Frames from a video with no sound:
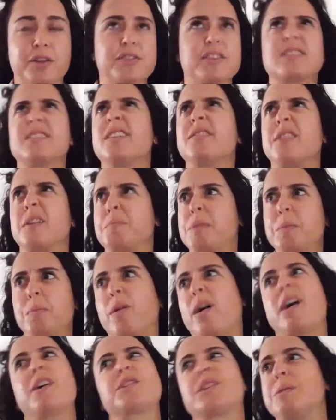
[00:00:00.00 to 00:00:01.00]
the stuff that people
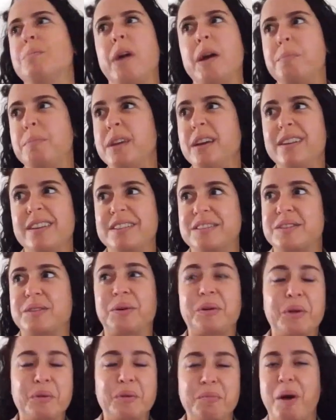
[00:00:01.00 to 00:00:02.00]
actually might be
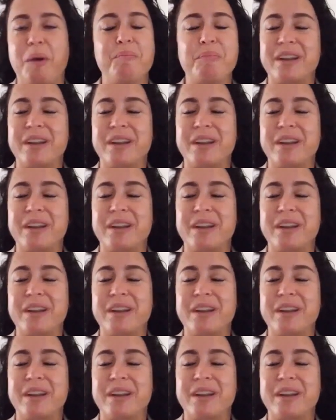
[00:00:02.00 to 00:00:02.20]
concerned about,